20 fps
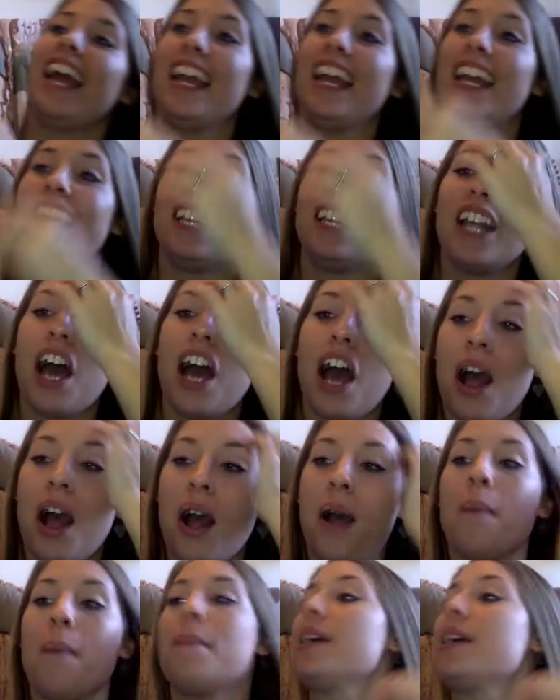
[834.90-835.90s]
and
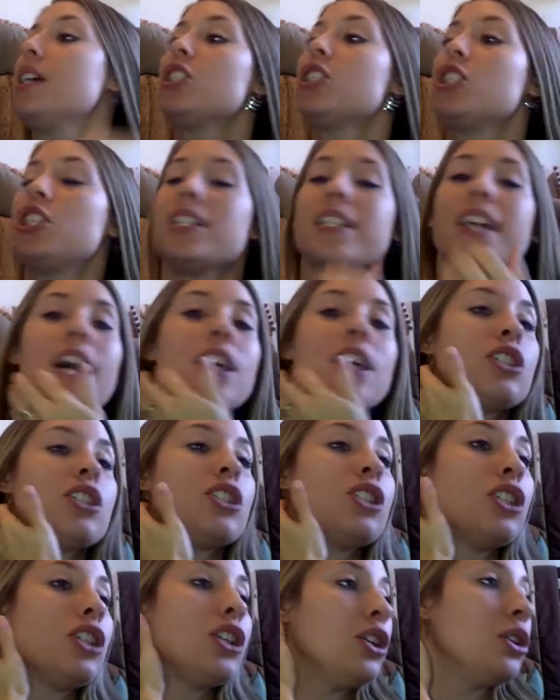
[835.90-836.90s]
she's got
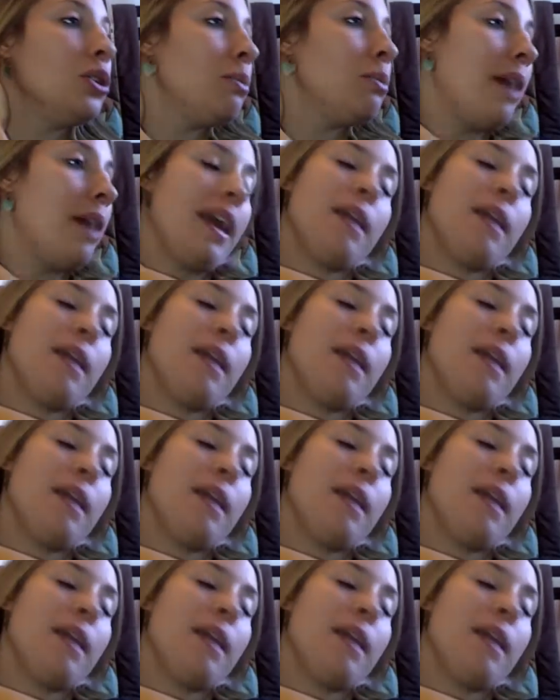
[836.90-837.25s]
2